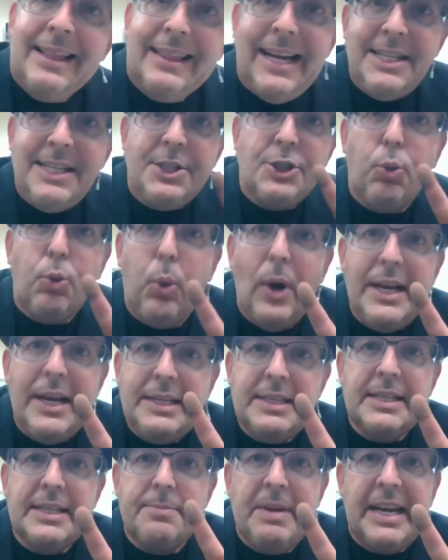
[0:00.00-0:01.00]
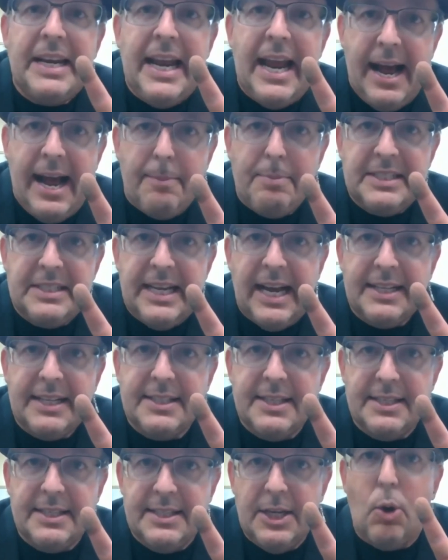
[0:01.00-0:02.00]
That's twice as many
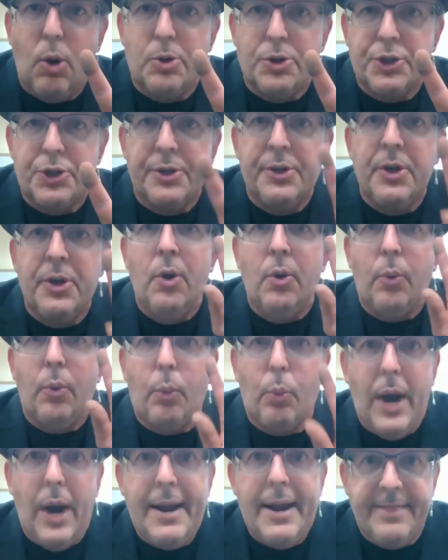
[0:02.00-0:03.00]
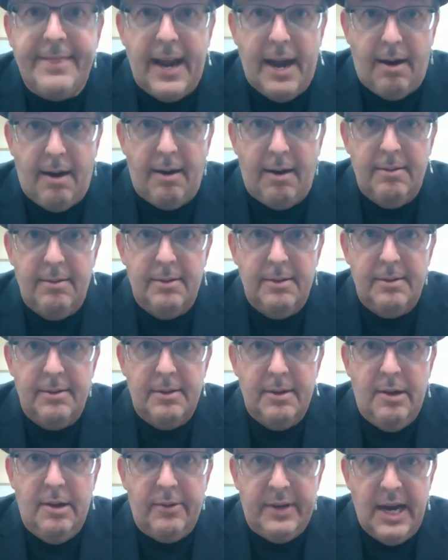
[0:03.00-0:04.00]
habitats as the ocean right there.
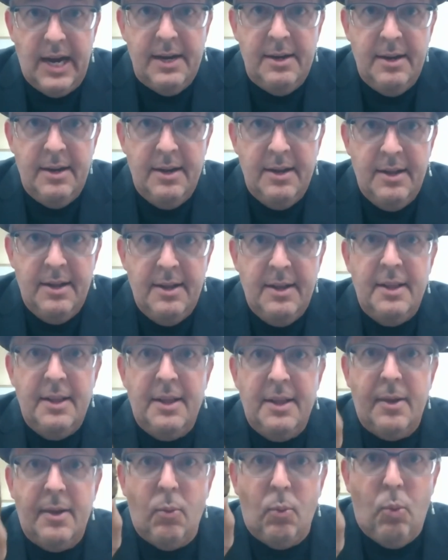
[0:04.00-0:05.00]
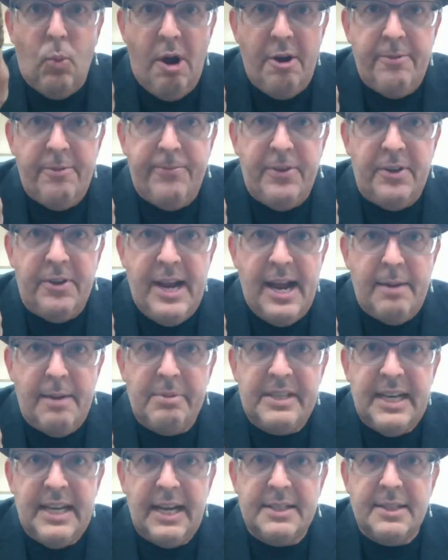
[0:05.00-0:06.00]
Okay? Water filled
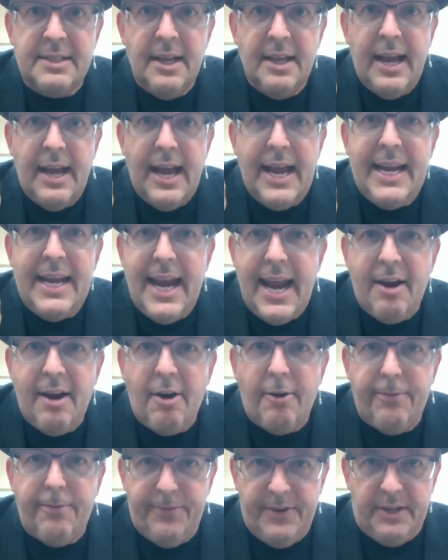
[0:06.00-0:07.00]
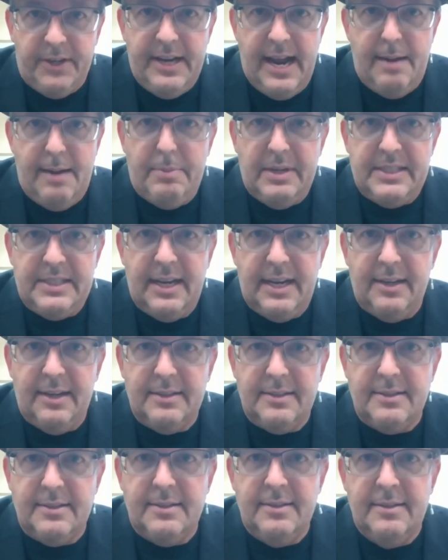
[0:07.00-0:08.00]
habitats and air filled
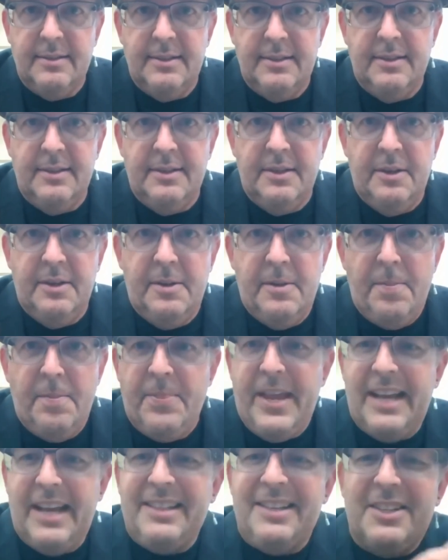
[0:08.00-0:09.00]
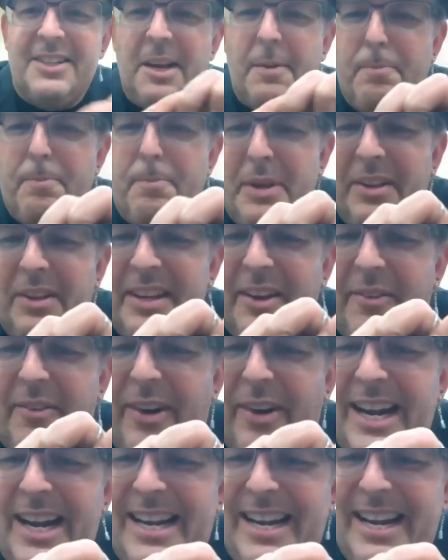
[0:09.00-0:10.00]
habitats. And there's a billion
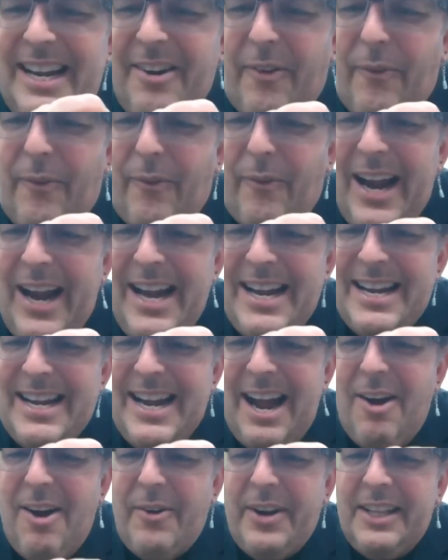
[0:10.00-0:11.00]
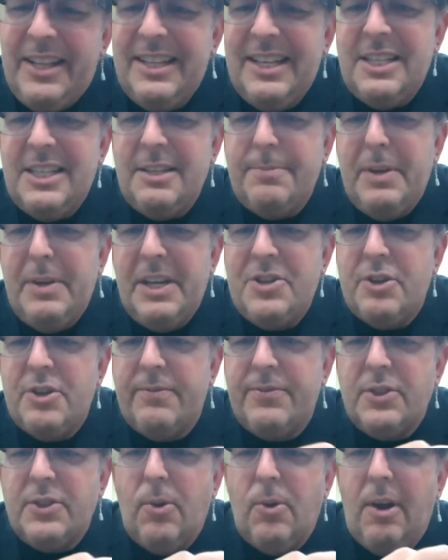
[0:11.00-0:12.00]
right here, right now, in this pinch
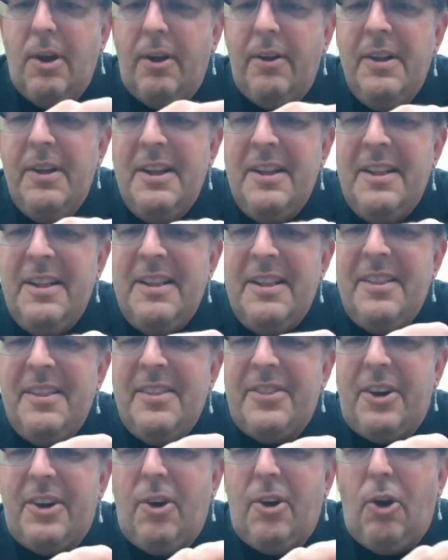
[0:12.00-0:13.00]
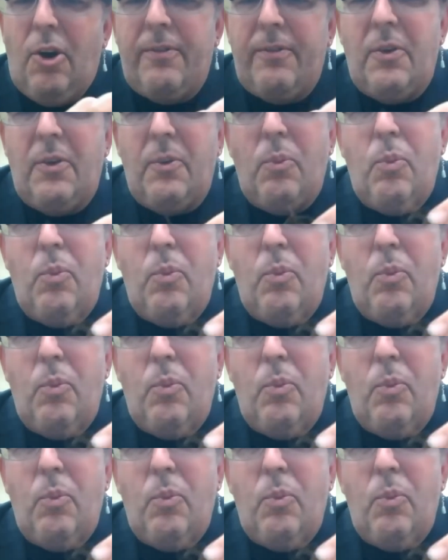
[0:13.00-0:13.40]
of soil, there are over